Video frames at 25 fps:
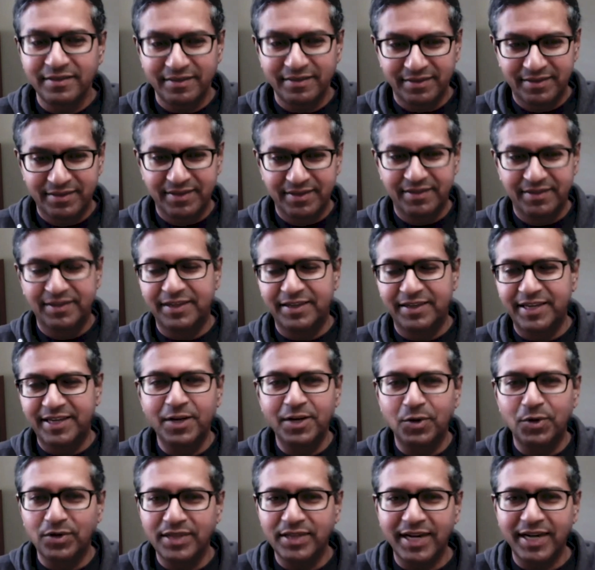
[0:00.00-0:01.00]
the
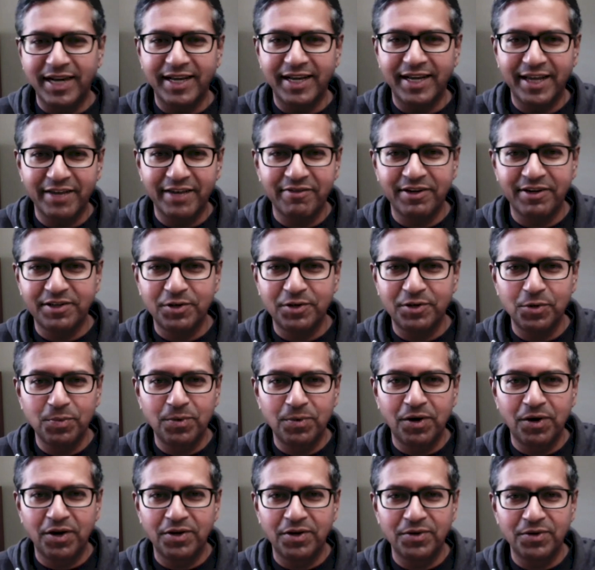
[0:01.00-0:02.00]
keynote that I gave at
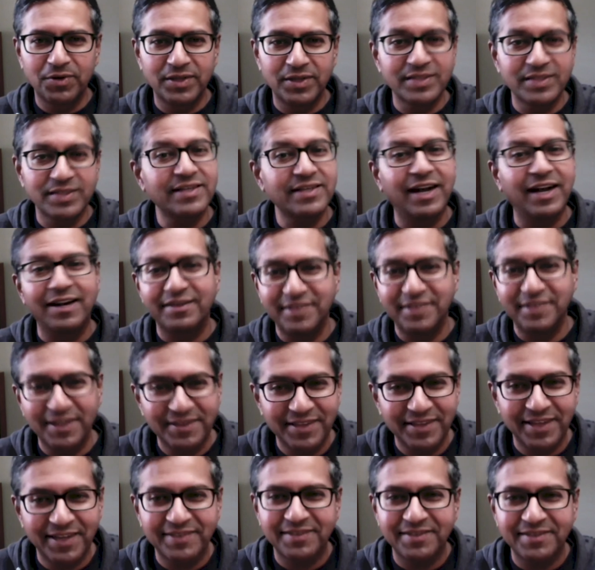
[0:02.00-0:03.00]
KubeCon. You can start
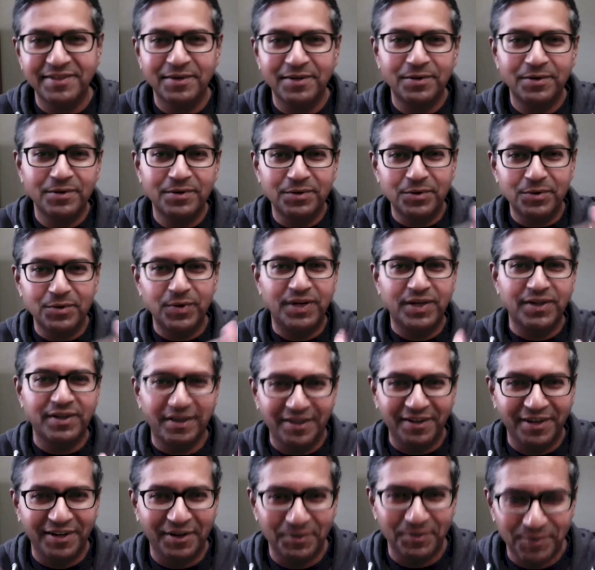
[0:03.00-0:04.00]
there. That's a quick
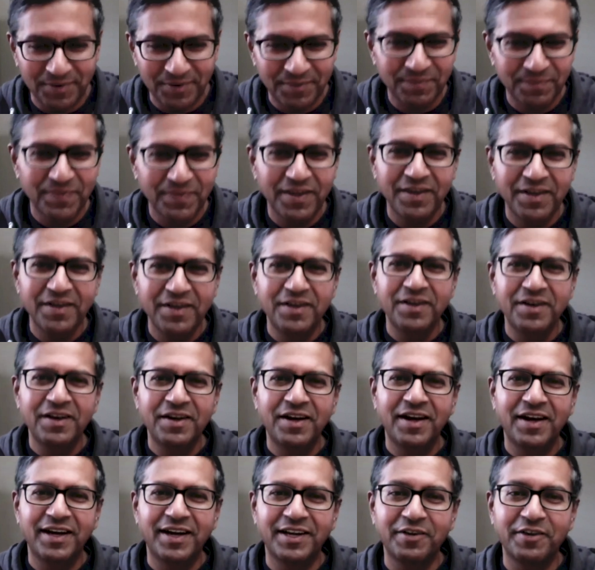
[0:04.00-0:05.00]
rundown
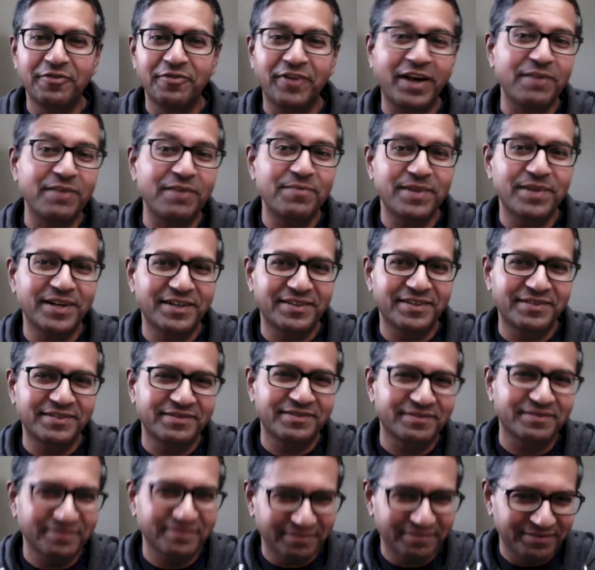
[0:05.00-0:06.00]
and a 5-minute
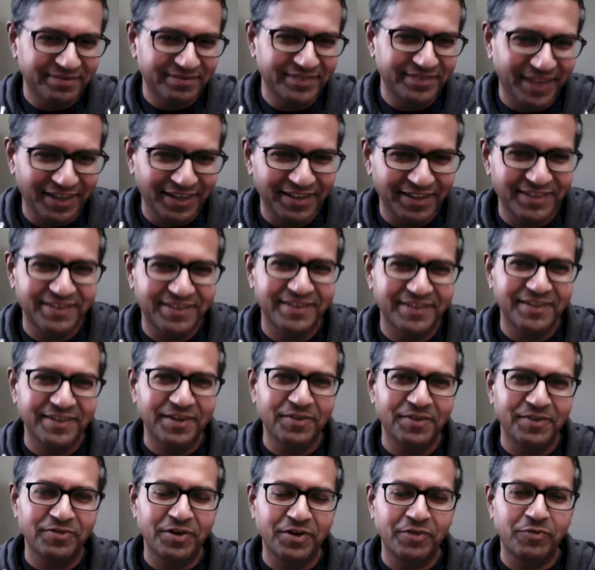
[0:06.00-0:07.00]
nugget
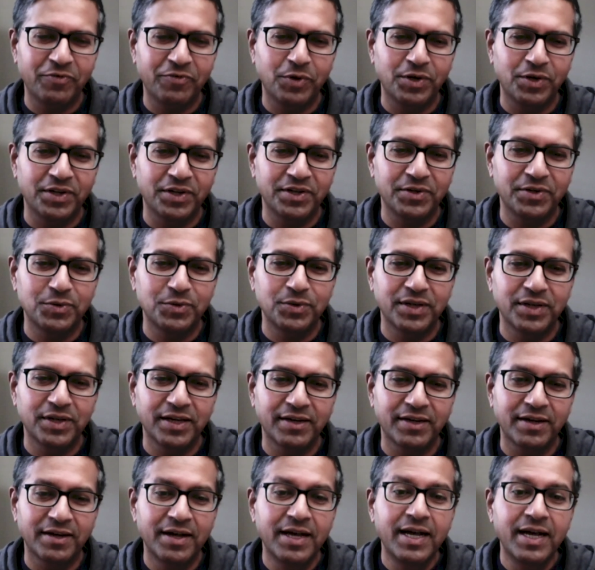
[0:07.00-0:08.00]
of what you can do
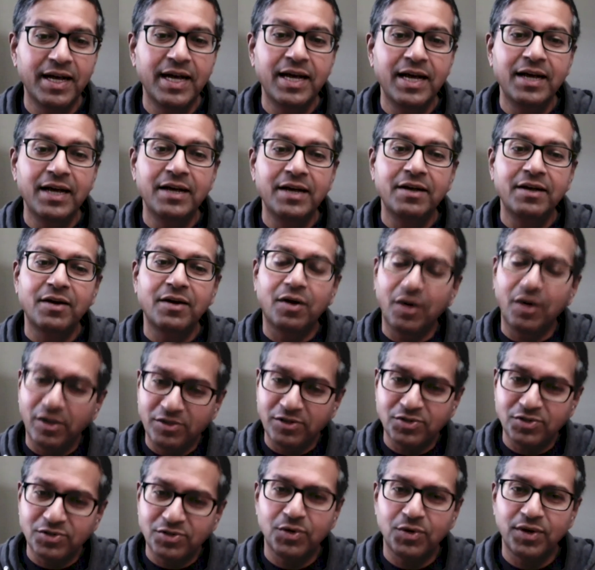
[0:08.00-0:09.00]
there.
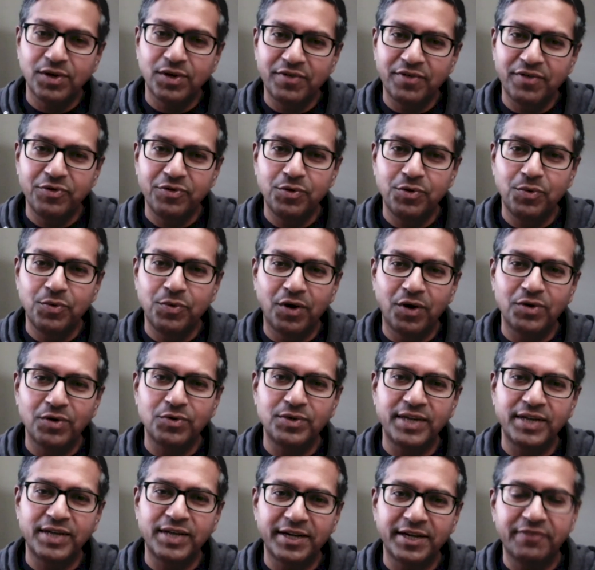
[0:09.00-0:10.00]
Also, if you
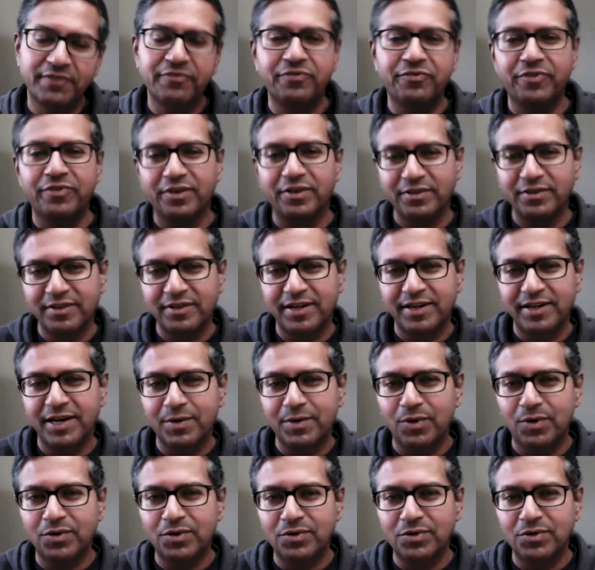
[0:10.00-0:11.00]
want to take it further
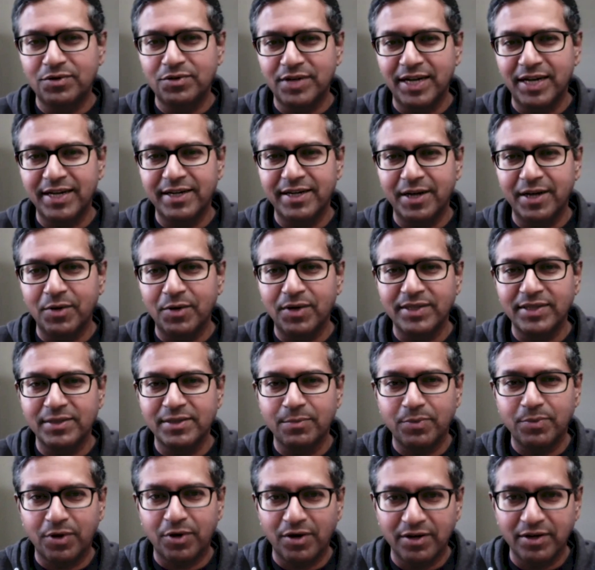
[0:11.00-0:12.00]
and want to try it out
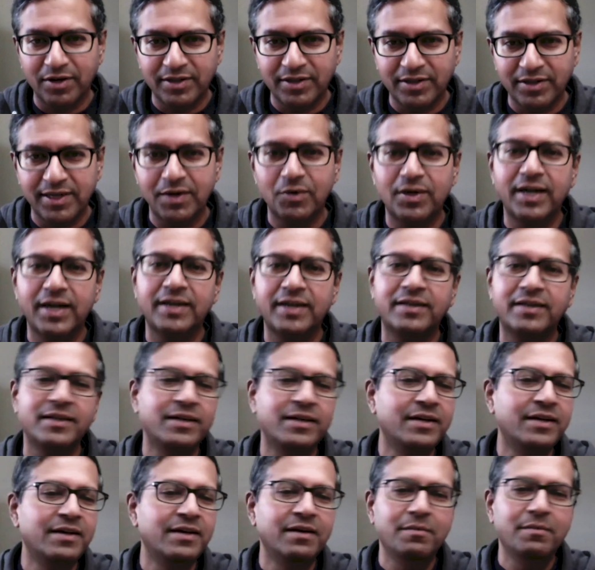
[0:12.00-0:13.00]
as a product and look
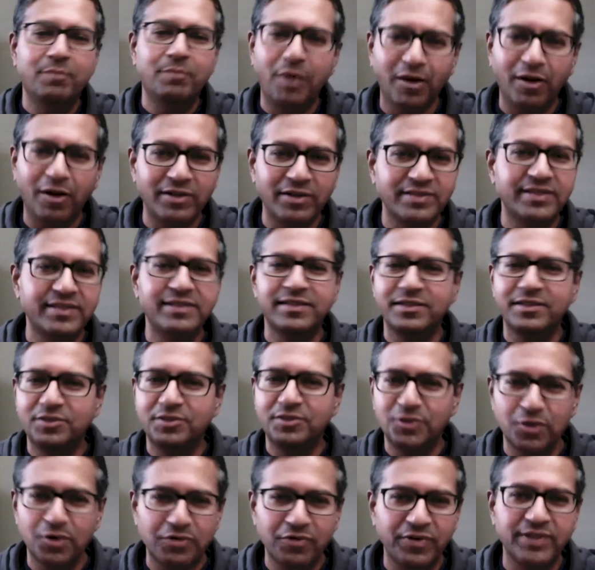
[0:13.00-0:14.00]
at policies
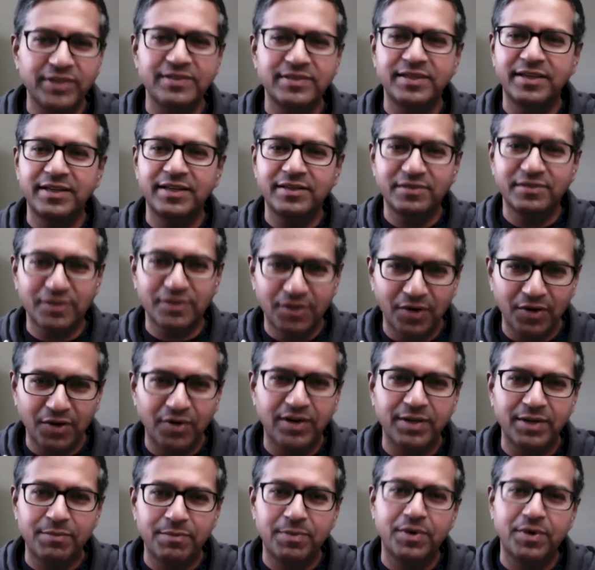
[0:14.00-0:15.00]
and geofencing and
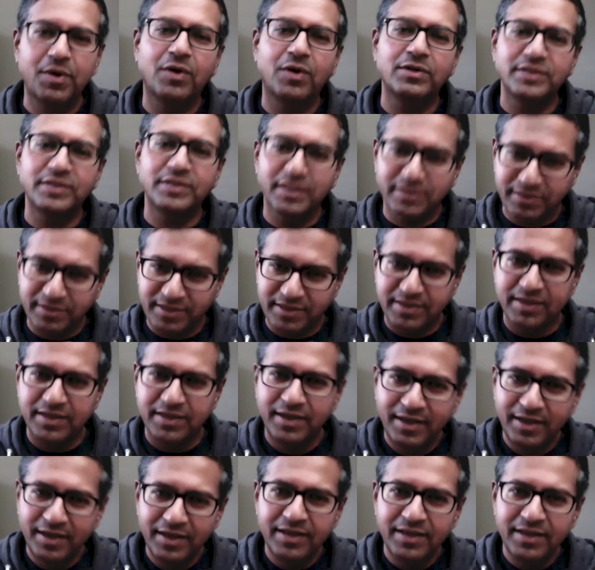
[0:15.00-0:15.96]
security beyond just